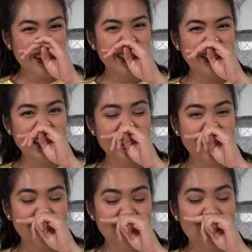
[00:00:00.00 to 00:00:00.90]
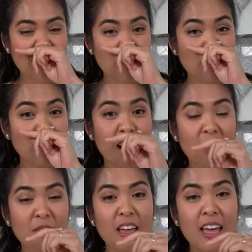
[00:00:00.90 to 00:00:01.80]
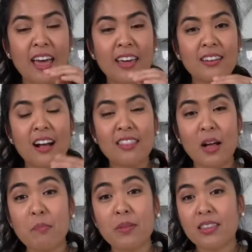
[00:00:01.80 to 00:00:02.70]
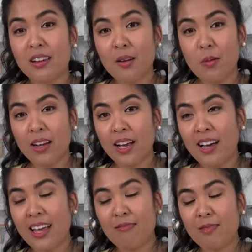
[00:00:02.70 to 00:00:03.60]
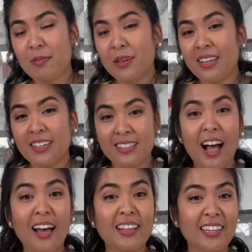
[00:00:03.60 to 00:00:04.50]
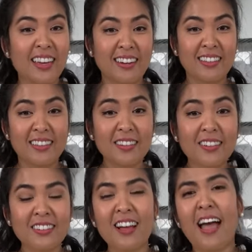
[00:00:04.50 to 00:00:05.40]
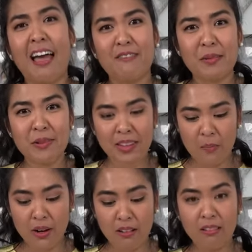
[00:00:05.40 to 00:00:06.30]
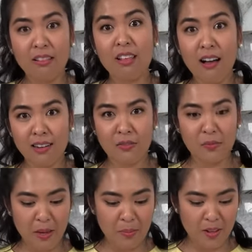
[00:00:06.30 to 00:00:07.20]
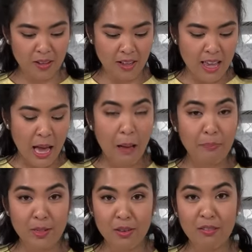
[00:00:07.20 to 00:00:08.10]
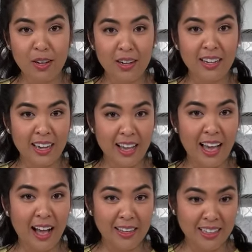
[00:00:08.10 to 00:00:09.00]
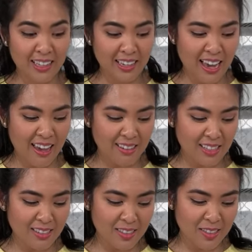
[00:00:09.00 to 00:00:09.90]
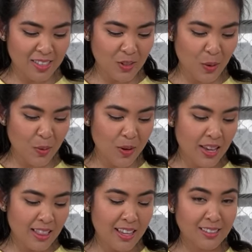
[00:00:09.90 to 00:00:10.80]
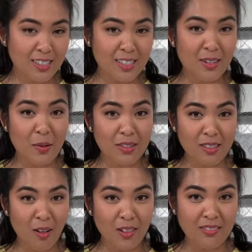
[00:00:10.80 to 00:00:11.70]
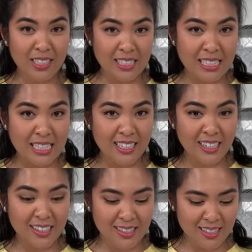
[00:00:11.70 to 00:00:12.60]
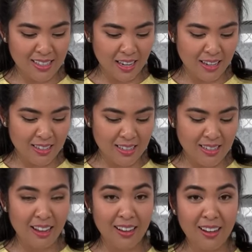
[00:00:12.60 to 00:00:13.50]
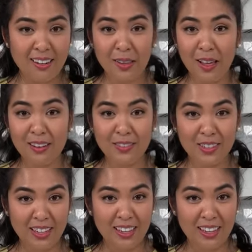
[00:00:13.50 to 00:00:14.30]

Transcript: Oh my gosh. The company that I work at, everybody is highly analytical. Not everybody, but a lot of people happen to be very highly analytical. So they just notice all of these details. And I got a lot of